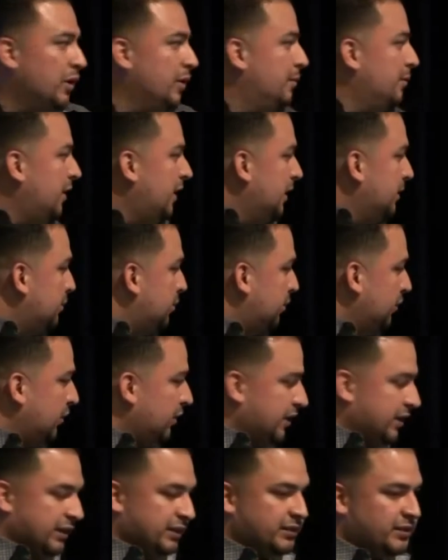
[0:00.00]
my
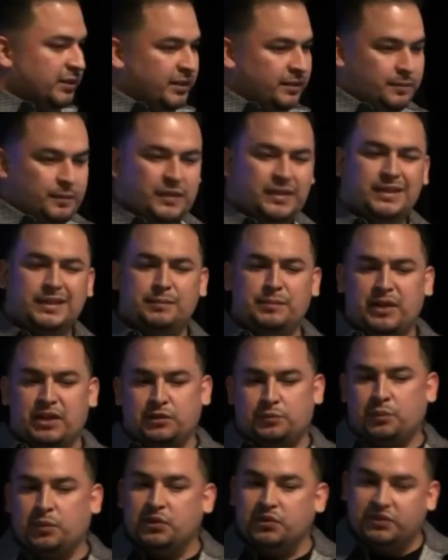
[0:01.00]
employees, being the
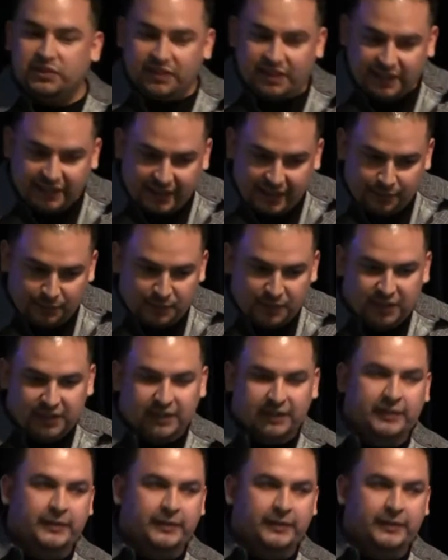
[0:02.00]
best person I can be.